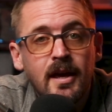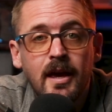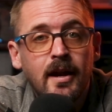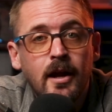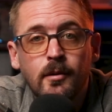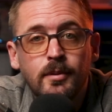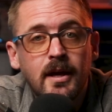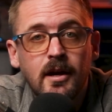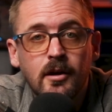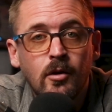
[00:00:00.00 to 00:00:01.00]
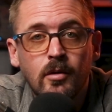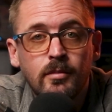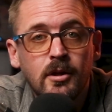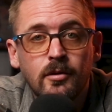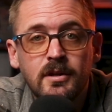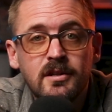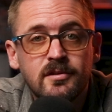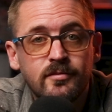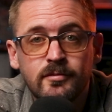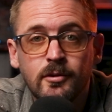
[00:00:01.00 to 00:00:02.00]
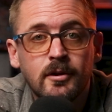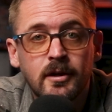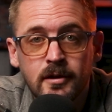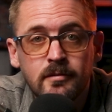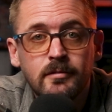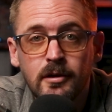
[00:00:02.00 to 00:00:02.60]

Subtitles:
and I don't plan on going below these for,